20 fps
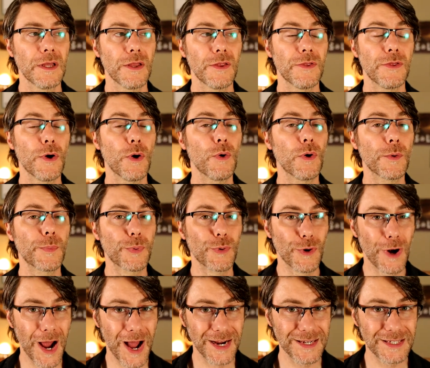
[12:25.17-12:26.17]
though
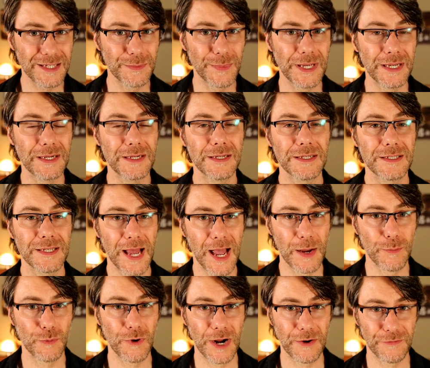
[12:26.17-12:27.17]
approximate,
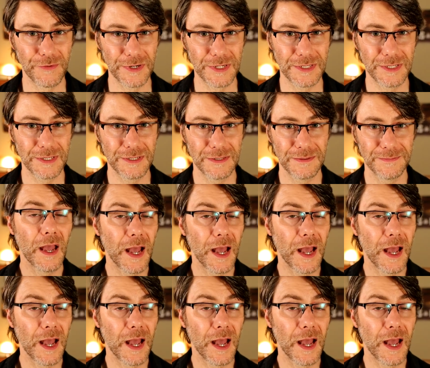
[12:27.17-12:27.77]
time reference.